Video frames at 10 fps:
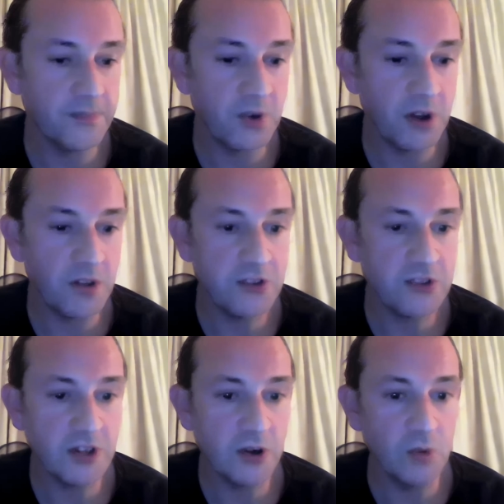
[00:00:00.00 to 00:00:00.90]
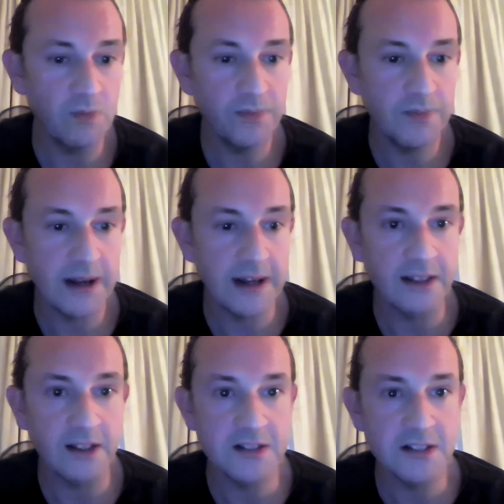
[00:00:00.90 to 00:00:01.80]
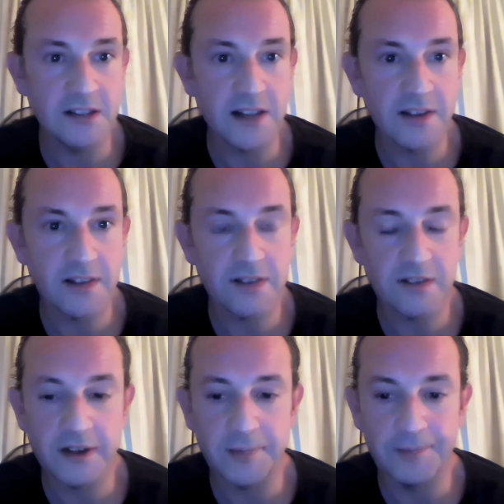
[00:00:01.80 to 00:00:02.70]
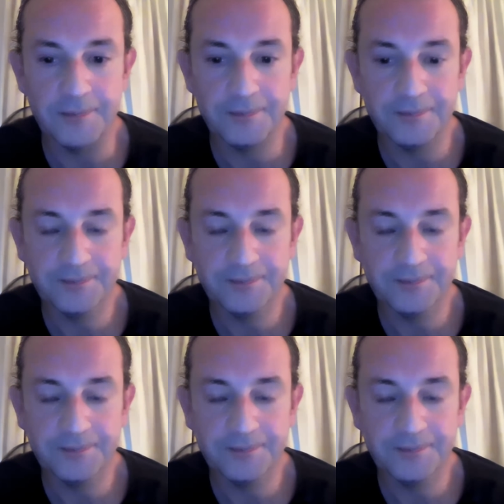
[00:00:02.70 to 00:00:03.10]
rather slow, agonising death, um,